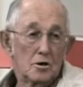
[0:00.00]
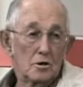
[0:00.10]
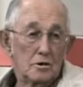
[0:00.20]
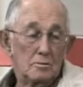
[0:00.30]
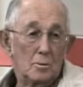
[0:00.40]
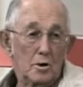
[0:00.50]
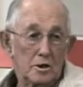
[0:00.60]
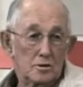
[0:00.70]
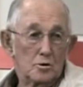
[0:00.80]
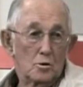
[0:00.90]
side of the
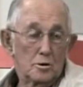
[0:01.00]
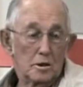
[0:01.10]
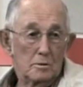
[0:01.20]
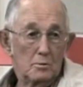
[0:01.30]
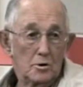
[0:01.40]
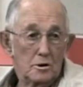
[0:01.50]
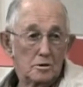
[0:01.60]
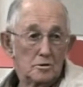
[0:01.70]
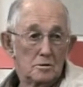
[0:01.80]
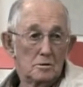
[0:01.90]
bridge, Oregon Inlet
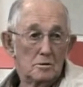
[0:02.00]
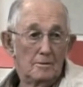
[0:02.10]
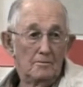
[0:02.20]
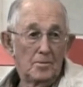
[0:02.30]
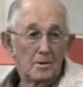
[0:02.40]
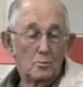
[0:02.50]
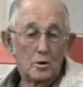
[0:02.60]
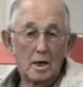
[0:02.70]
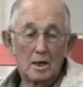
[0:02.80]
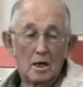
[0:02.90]
Bridge.
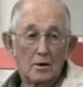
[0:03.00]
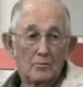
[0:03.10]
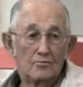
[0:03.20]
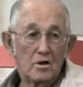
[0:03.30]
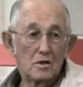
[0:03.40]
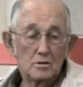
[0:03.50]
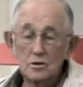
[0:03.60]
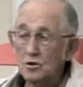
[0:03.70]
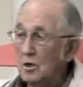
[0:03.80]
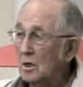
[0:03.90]
We had a lot of fat.
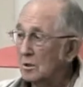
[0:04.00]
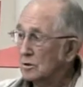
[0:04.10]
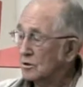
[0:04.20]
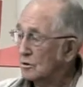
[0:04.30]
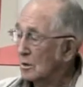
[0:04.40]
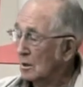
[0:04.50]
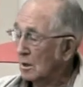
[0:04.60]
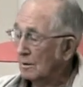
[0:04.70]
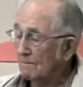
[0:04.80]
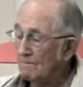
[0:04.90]
This, this,
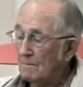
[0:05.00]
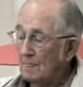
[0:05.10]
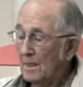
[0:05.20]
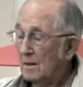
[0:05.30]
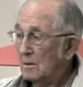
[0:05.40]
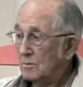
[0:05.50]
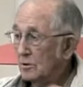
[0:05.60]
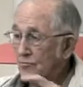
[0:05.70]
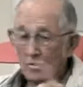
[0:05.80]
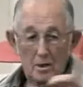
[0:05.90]
um, uh,
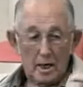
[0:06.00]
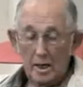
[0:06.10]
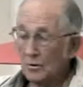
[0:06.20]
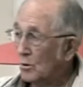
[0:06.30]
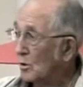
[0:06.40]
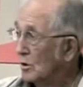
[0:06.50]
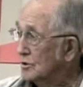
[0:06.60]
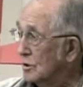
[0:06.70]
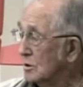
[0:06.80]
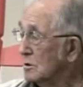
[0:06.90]
this fellow Anna
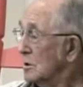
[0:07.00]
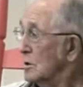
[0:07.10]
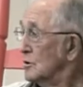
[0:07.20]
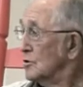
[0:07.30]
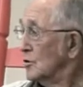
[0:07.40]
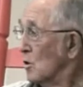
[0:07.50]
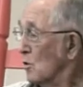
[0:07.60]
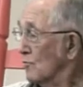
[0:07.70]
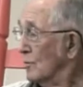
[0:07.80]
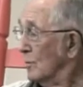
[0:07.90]
Roston
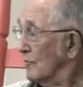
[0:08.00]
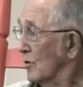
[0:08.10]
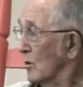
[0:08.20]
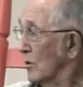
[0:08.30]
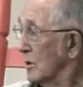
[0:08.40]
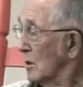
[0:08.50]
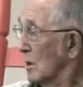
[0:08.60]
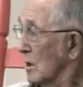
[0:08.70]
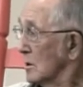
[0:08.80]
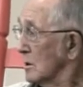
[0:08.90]
sold from the ferry
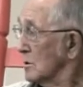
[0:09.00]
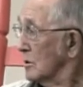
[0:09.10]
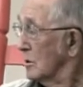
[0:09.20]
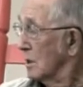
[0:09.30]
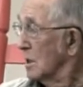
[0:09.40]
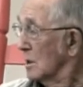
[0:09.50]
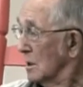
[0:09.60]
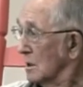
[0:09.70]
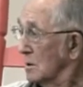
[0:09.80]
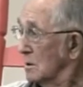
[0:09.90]
dock to the inlet